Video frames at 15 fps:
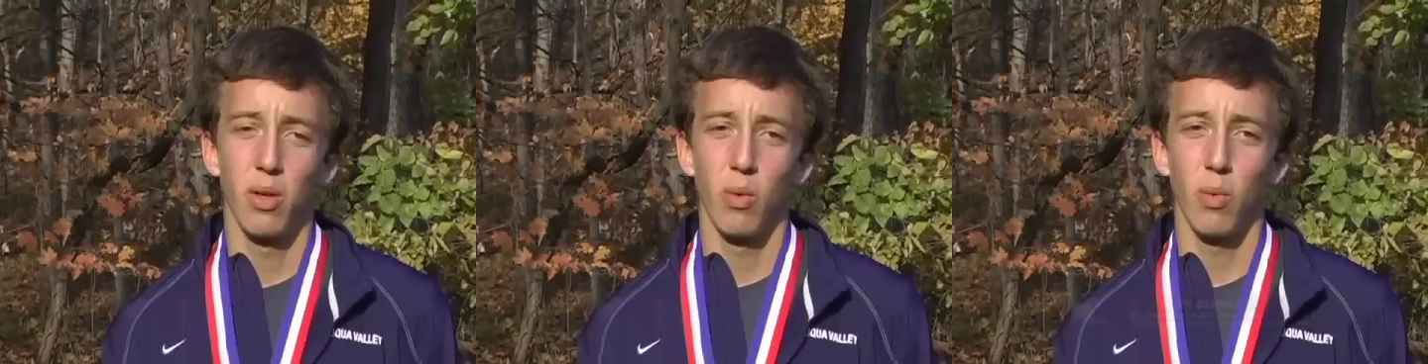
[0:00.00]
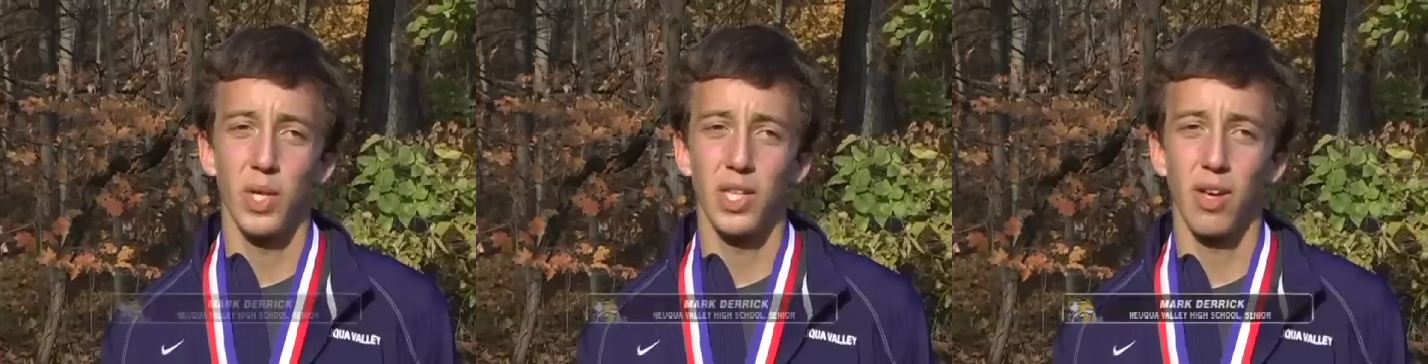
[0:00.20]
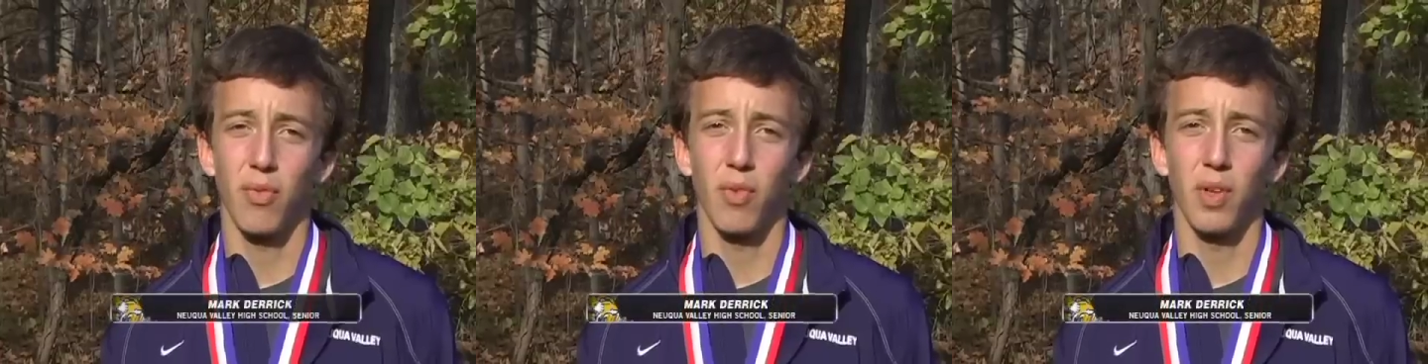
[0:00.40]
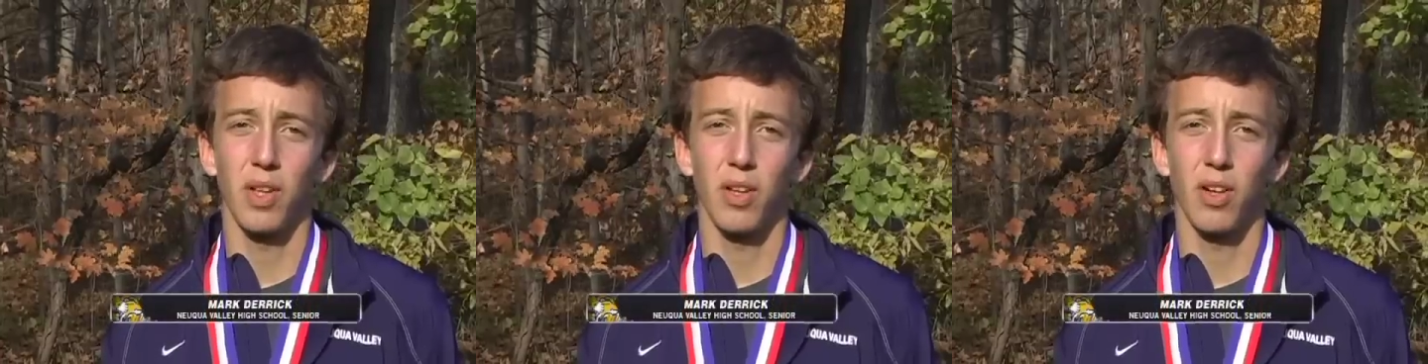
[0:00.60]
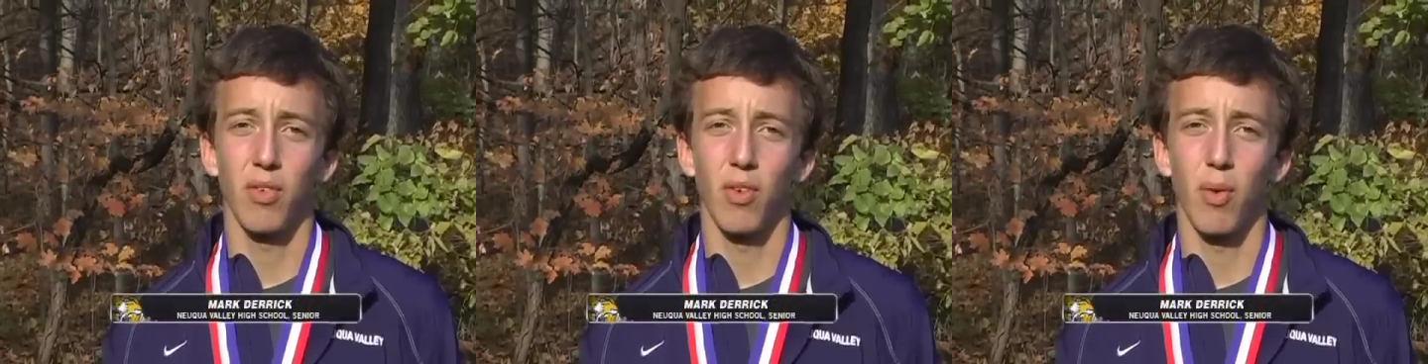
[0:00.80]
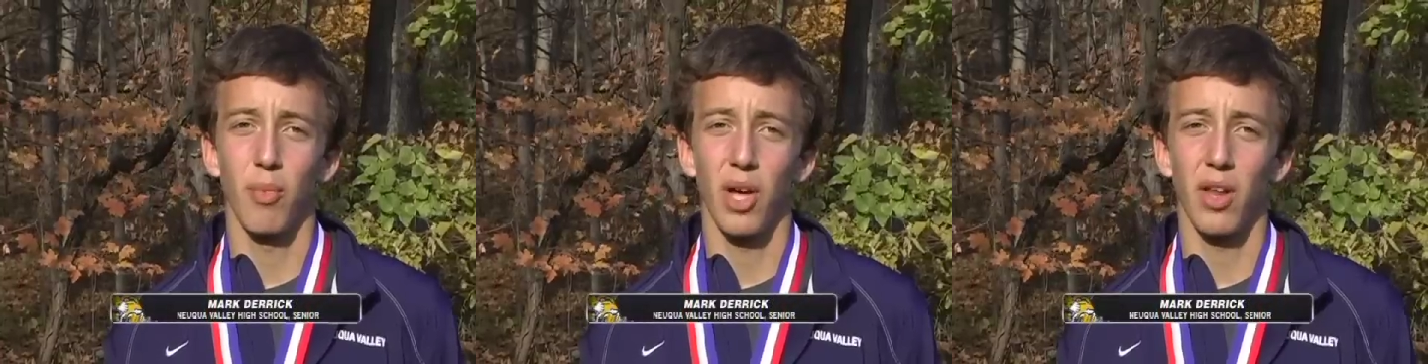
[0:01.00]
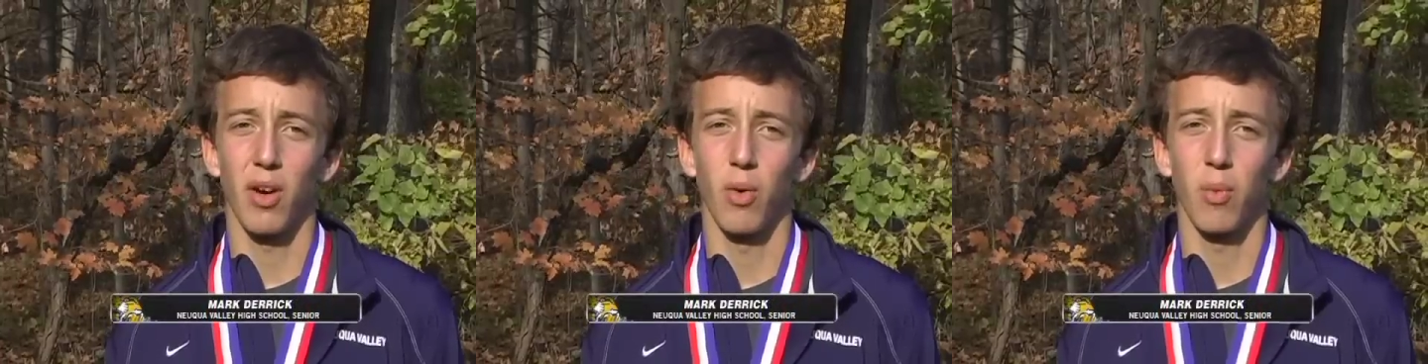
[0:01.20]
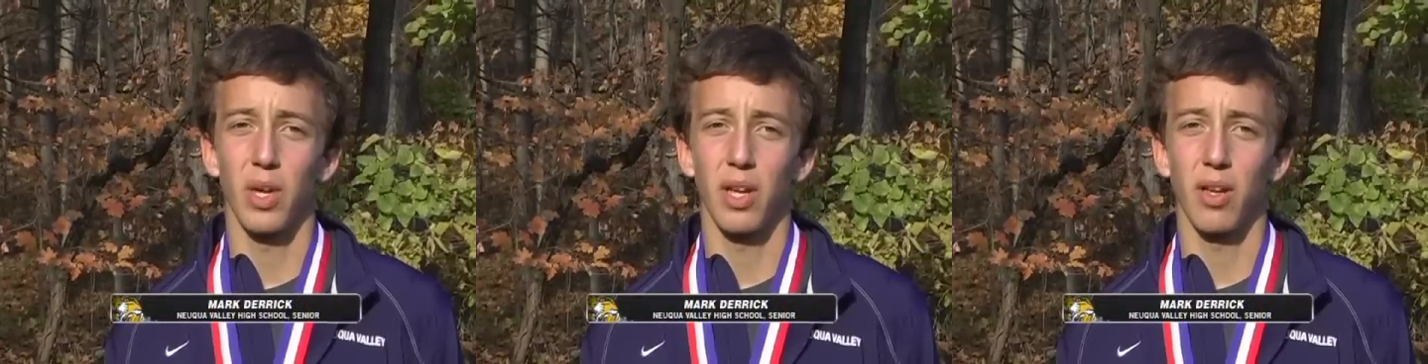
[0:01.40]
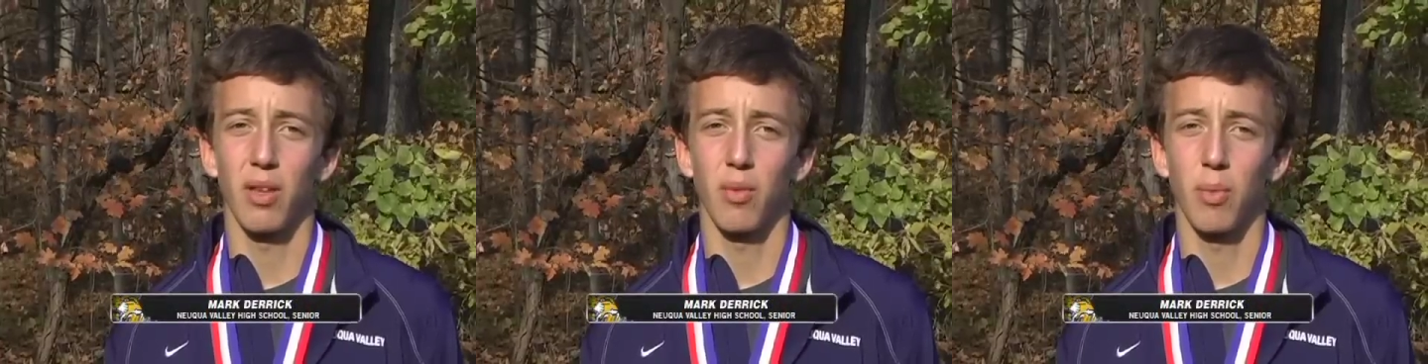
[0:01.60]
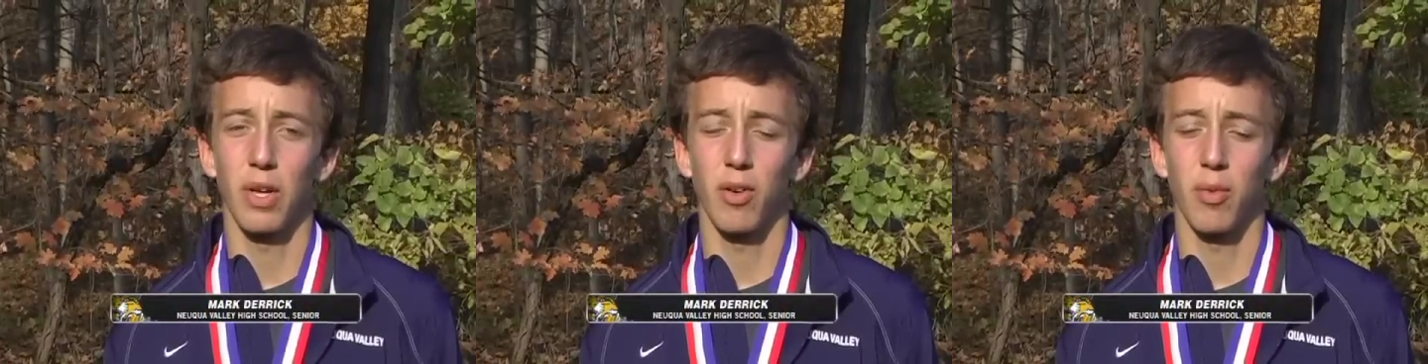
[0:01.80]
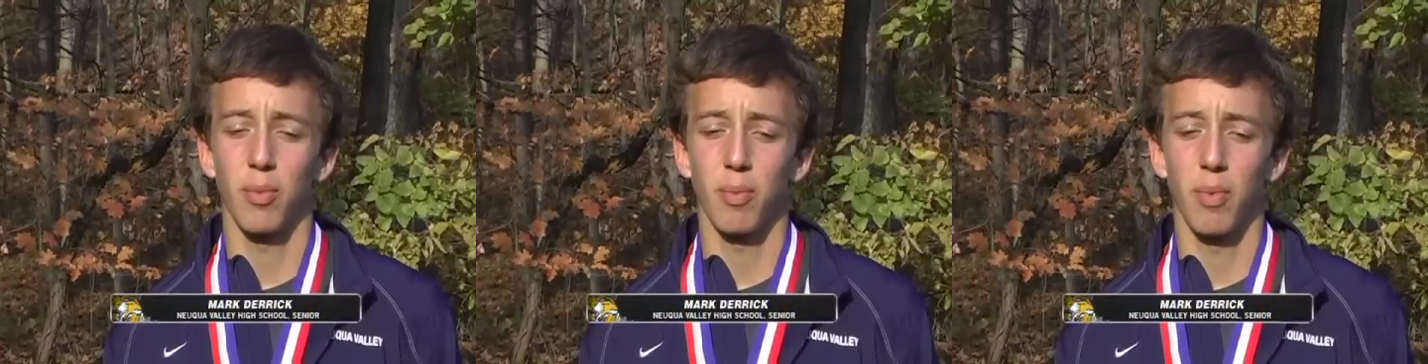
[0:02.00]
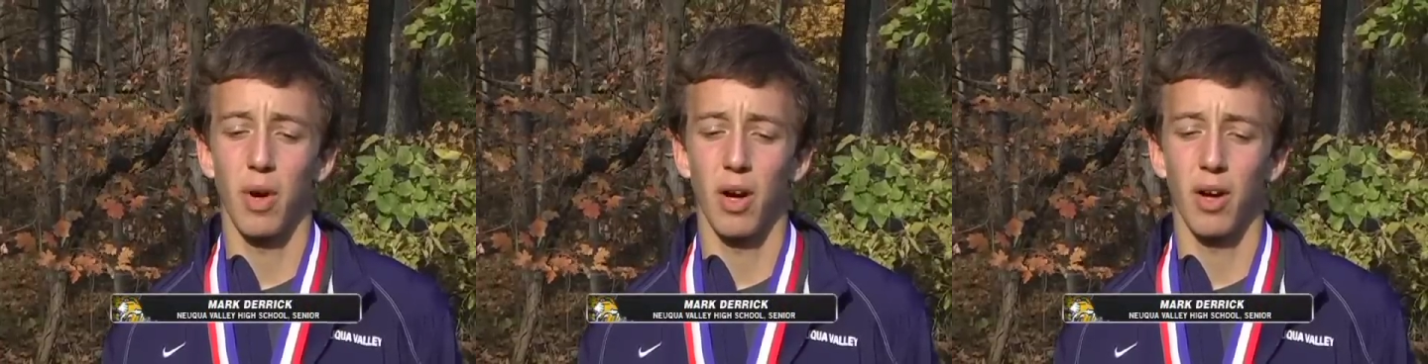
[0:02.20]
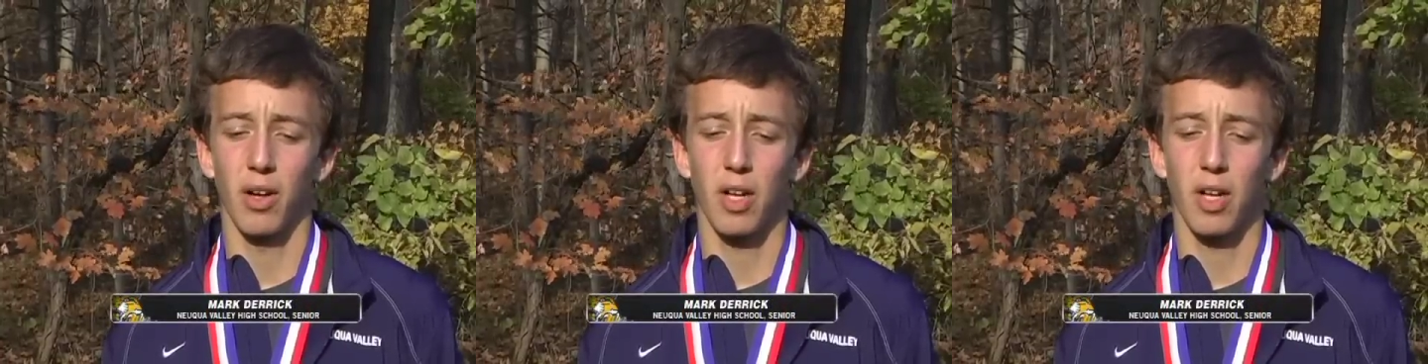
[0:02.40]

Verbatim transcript: We definitely could have run better, and we, we have uh,